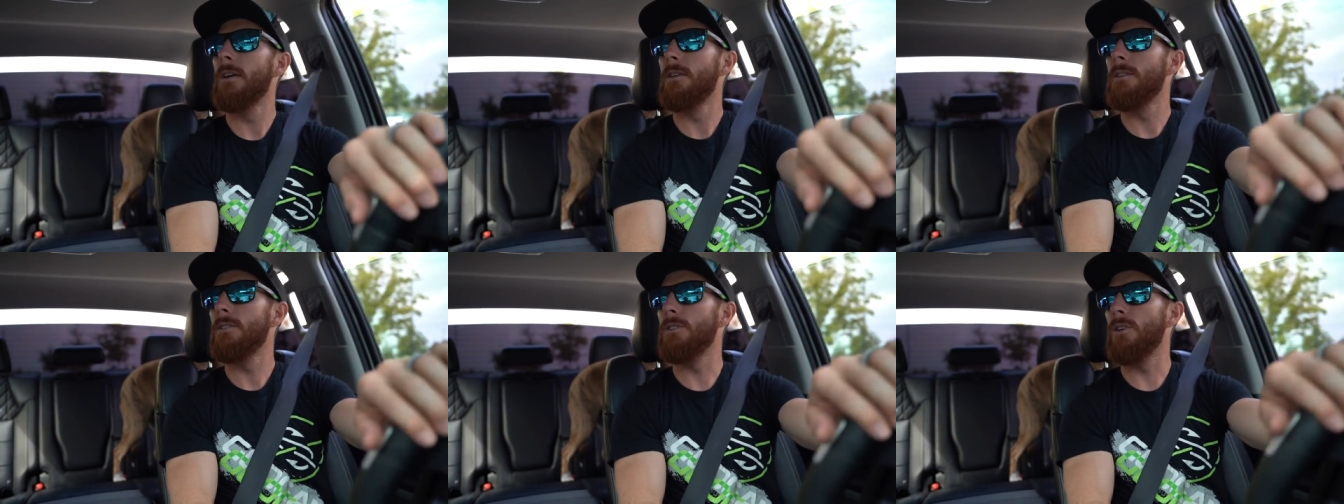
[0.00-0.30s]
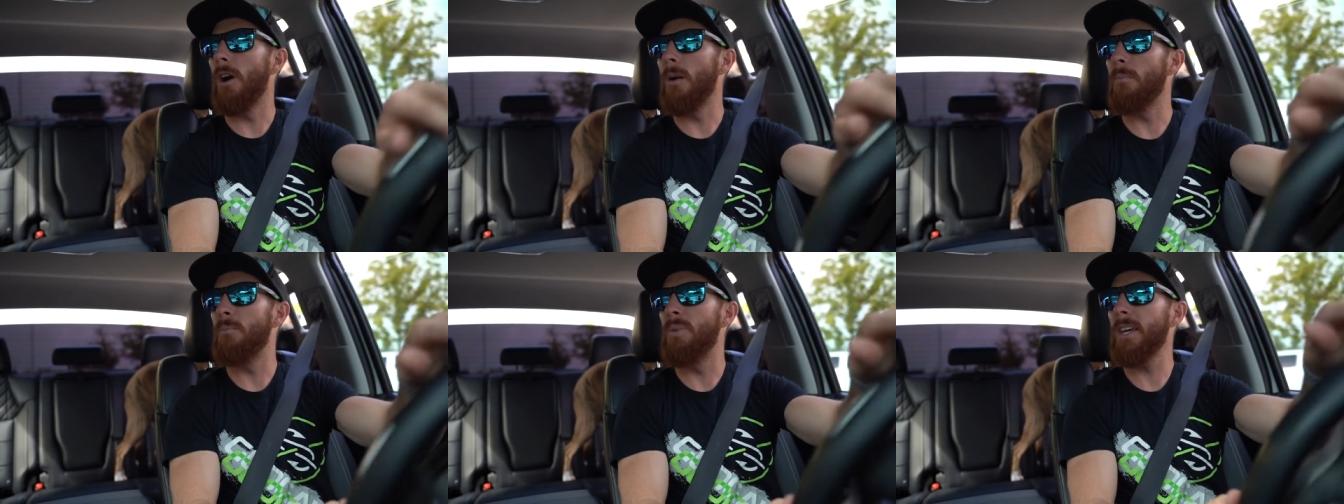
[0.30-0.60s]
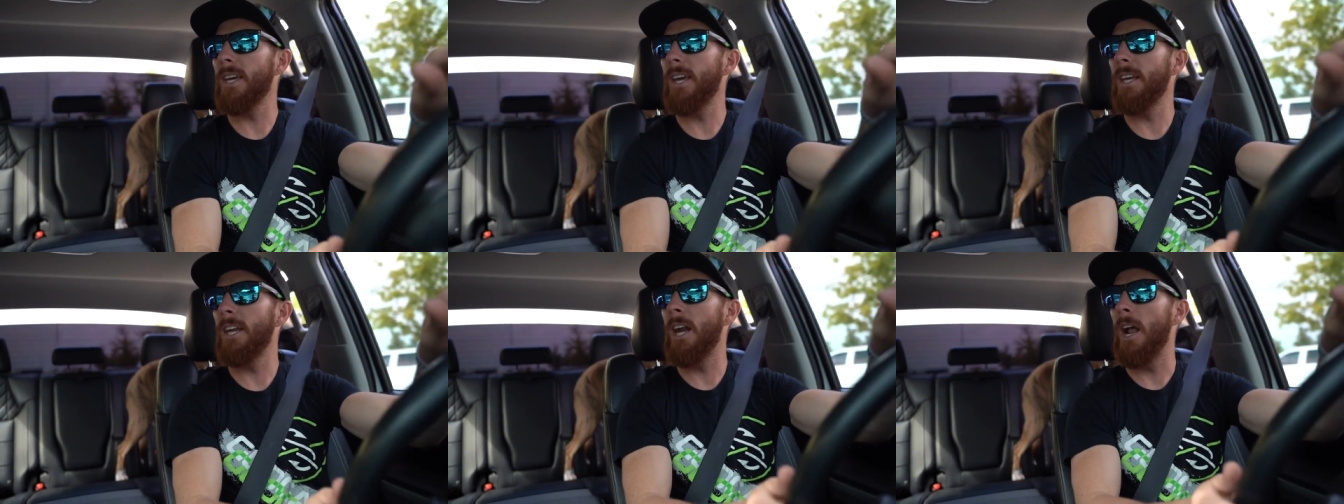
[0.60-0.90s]
So I'm
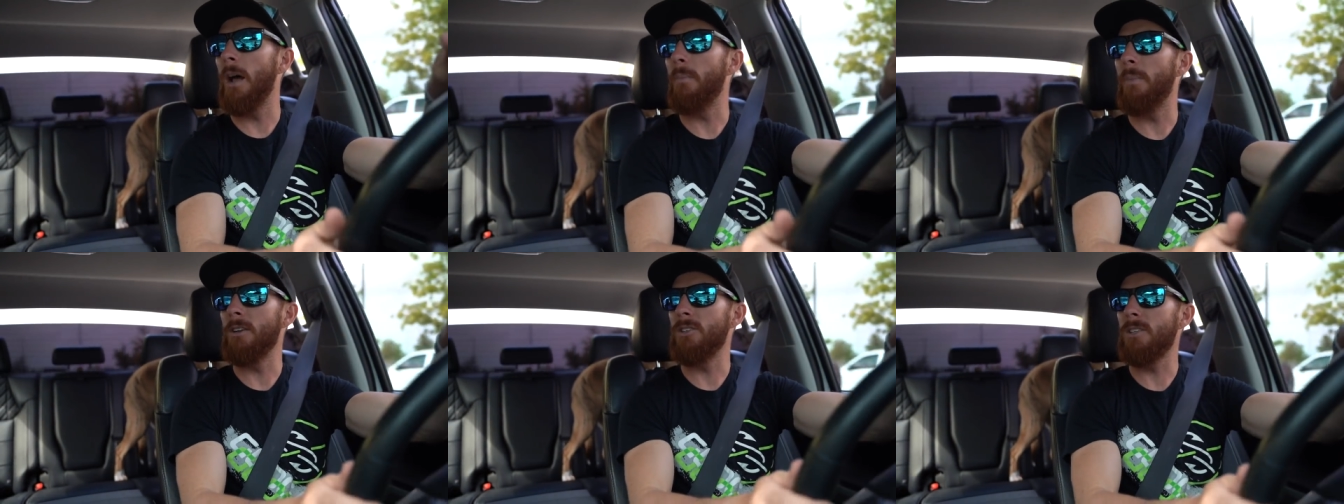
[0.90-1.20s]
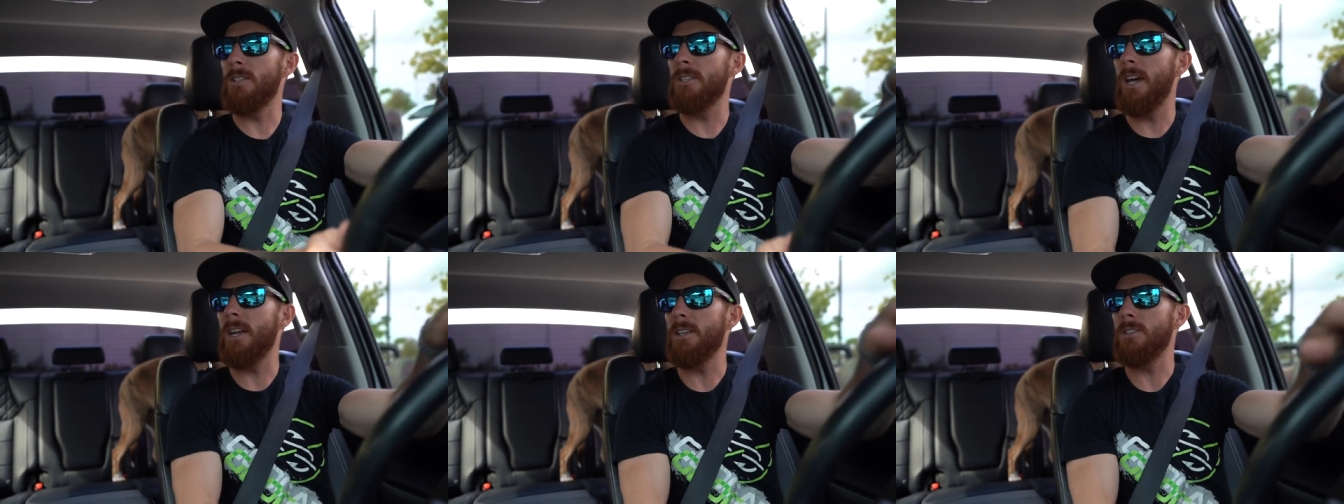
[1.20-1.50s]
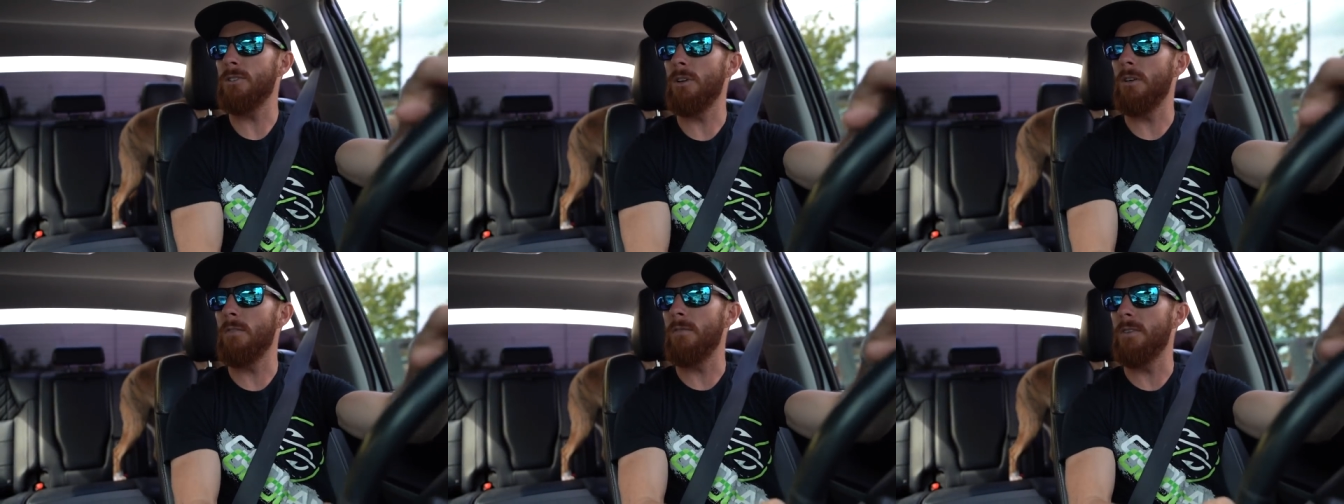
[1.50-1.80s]
picking it up. I just got it
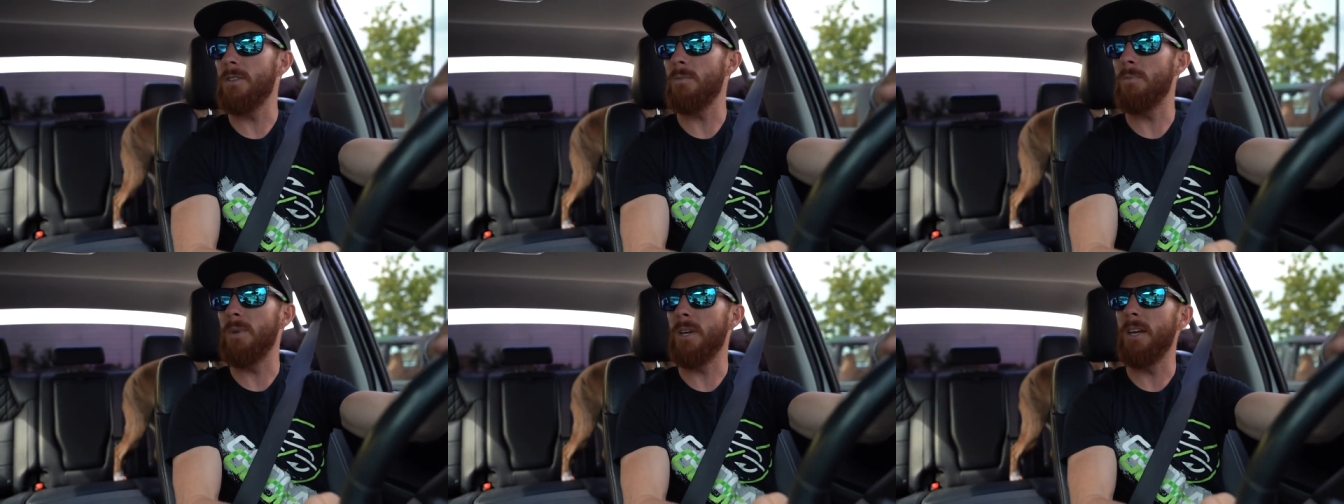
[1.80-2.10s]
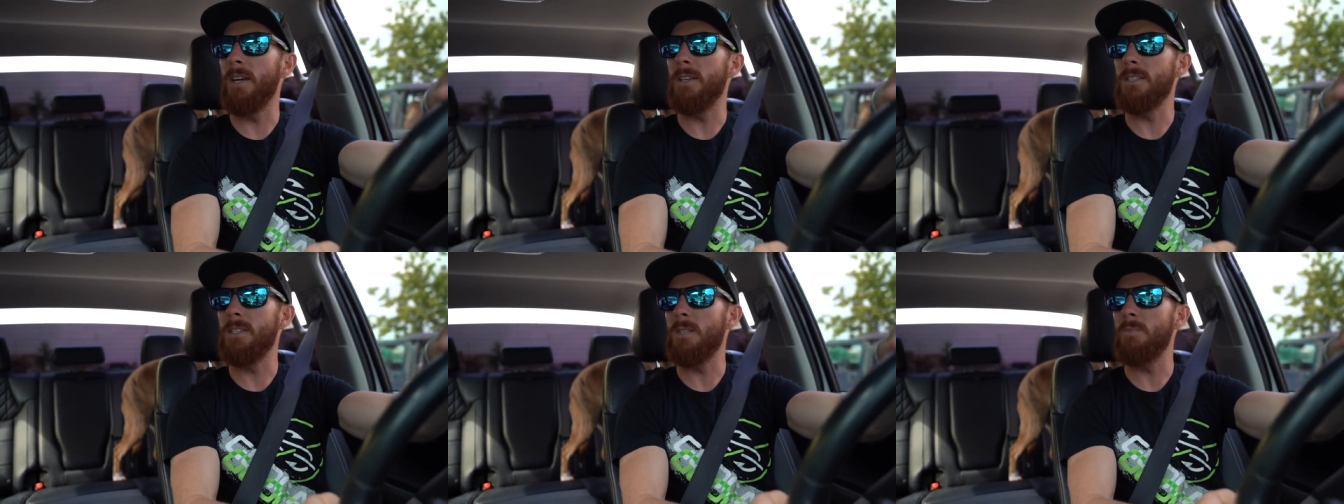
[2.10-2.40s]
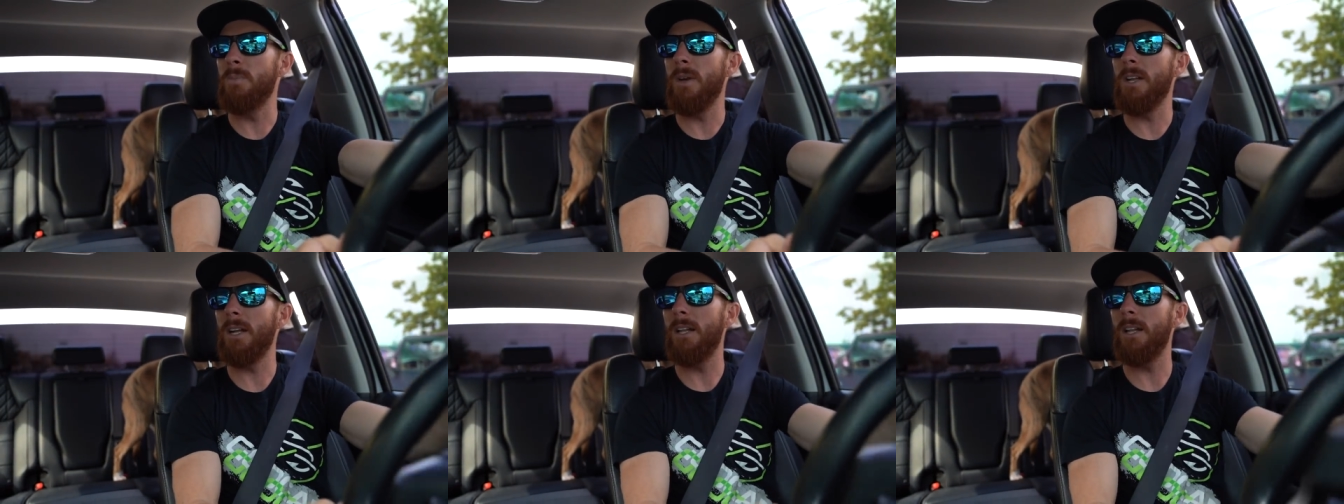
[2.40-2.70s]
serviced because
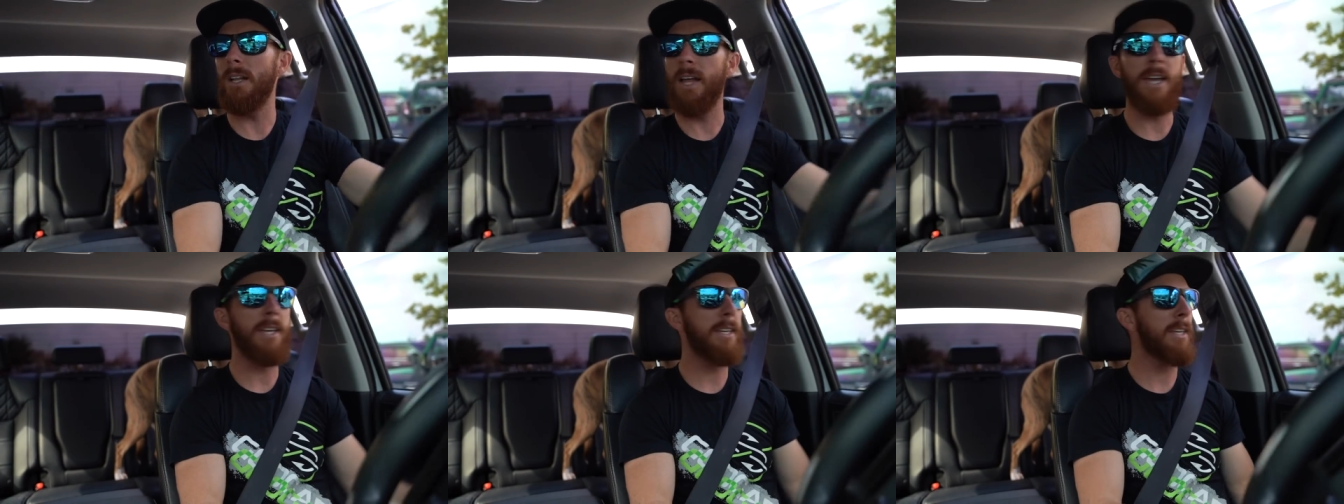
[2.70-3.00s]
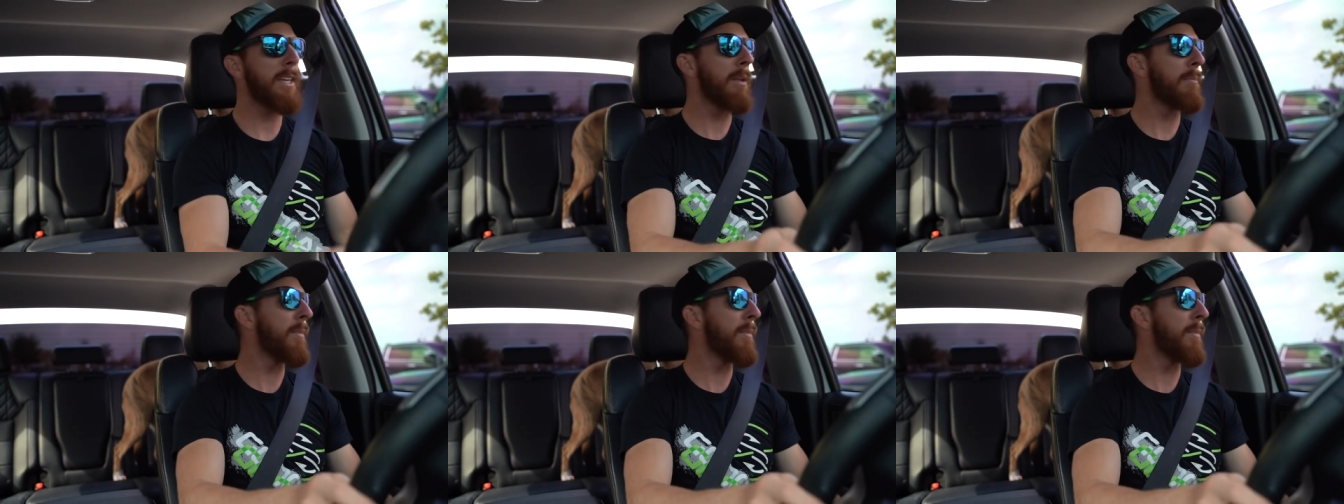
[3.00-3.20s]
it's been clanky